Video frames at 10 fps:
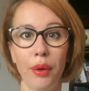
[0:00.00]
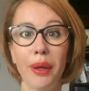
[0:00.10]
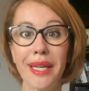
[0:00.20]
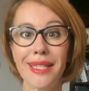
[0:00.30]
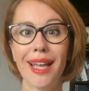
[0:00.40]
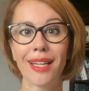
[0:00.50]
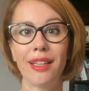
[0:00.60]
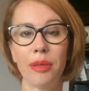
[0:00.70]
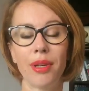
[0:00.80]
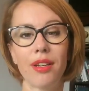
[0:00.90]
Well,
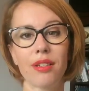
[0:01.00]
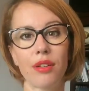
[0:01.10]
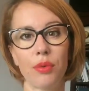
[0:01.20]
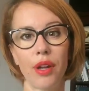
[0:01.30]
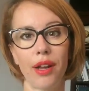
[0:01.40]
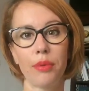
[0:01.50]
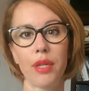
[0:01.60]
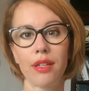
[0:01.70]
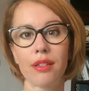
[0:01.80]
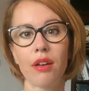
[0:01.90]
exactly, because of what I've
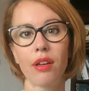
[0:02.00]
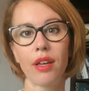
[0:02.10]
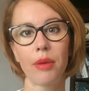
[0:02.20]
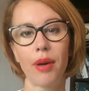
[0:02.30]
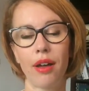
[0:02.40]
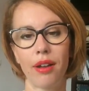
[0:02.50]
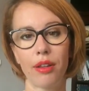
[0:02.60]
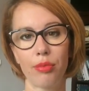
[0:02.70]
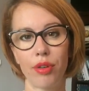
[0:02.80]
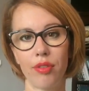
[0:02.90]
been talking about
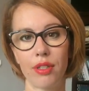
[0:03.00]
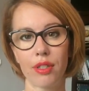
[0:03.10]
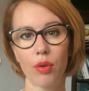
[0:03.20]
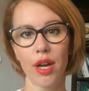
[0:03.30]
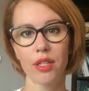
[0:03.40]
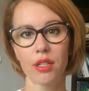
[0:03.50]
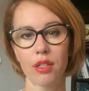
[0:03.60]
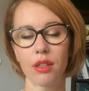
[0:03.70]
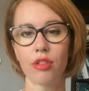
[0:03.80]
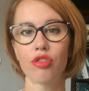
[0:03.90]
in the previous
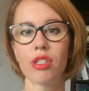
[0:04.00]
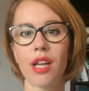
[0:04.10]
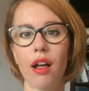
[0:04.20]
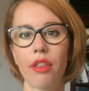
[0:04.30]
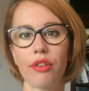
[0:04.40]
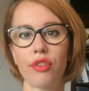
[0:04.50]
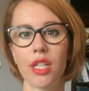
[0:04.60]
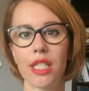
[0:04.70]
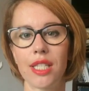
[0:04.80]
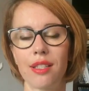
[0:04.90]
question, the result of
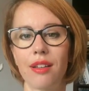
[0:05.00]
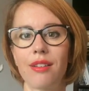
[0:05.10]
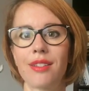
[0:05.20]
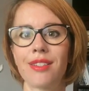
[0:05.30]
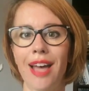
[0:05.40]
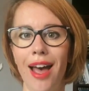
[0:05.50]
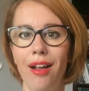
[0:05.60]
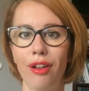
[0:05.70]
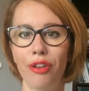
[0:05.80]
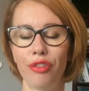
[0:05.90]
this
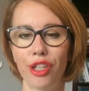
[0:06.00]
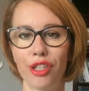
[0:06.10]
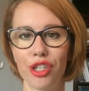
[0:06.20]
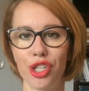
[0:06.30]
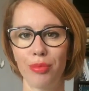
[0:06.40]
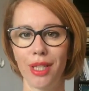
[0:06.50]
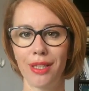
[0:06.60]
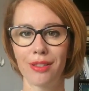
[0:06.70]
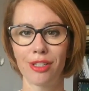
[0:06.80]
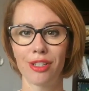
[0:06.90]
style of leadership
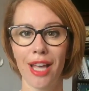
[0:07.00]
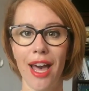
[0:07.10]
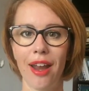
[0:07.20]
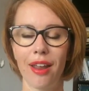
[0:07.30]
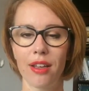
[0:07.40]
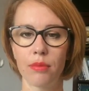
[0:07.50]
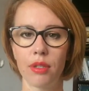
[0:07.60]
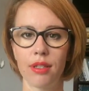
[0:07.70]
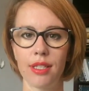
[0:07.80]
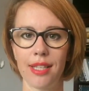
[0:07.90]
that the society has
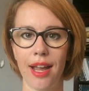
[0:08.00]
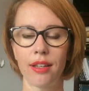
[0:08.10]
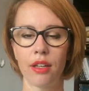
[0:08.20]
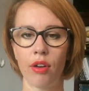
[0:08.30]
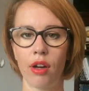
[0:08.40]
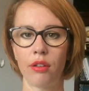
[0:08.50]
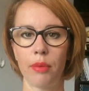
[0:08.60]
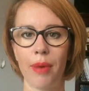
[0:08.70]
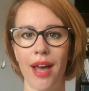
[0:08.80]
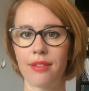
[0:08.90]
been designed
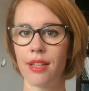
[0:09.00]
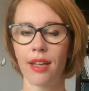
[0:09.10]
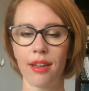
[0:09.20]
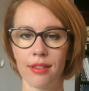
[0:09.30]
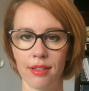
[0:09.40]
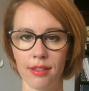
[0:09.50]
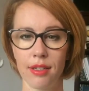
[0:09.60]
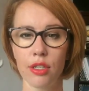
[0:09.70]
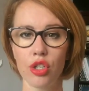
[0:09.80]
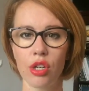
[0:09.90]
around the past decades and
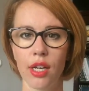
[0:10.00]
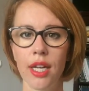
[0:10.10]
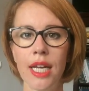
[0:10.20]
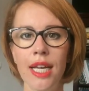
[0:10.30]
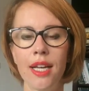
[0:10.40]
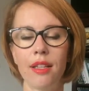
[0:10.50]
century,